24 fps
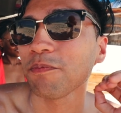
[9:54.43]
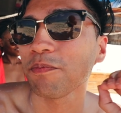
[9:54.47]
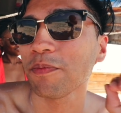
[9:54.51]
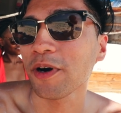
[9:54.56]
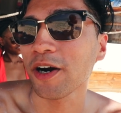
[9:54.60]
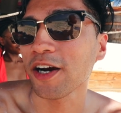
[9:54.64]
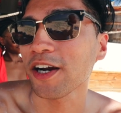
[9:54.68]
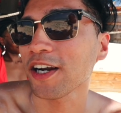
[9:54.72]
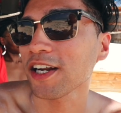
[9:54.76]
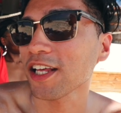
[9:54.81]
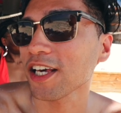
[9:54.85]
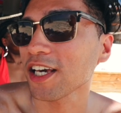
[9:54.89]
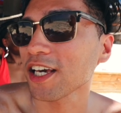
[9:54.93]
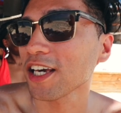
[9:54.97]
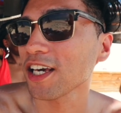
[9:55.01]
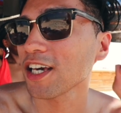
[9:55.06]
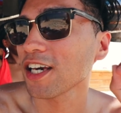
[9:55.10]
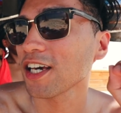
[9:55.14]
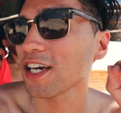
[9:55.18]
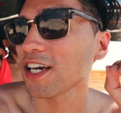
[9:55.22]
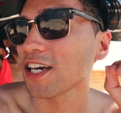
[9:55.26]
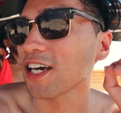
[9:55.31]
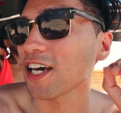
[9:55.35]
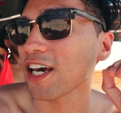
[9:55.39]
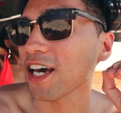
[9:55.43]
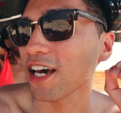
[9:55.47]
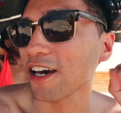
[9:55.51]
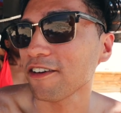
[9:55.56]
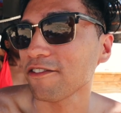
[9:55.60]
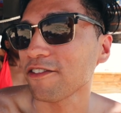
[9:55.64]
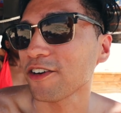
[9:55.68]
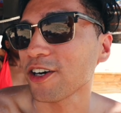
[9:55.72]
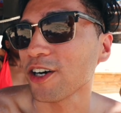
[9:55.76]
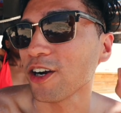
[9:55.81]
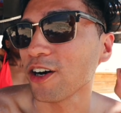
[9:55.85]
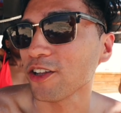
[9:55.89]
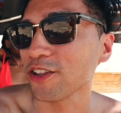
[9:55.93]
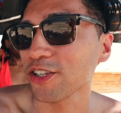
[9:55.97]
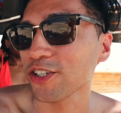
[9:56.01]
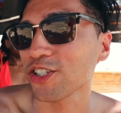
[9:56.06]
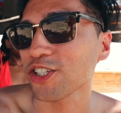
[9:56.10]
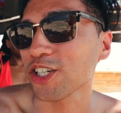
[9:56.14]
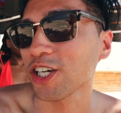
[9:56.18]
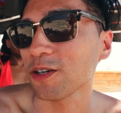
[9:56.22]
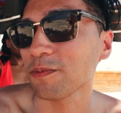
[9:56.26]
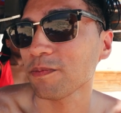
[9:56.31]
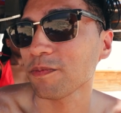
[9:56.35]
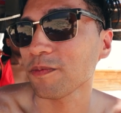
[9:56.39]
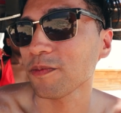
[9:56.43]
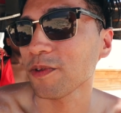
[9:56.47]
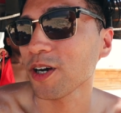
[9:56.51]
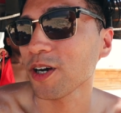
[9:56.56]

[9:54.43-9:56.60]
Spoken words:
party ever on the ship.